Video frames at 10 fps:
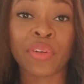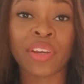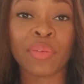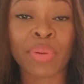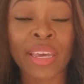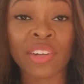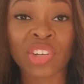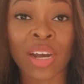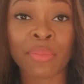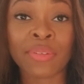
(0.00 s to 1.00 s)
very good paying
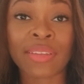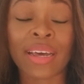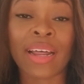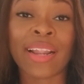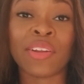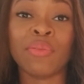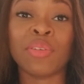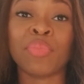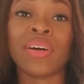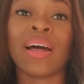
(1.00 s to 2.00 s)
jobs that allowed
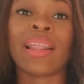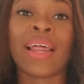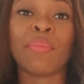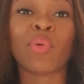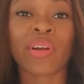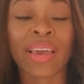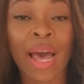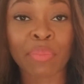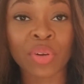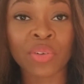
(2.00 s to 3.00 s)
them to put a lot more
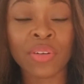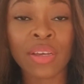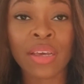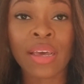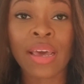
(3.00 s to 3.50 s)
capital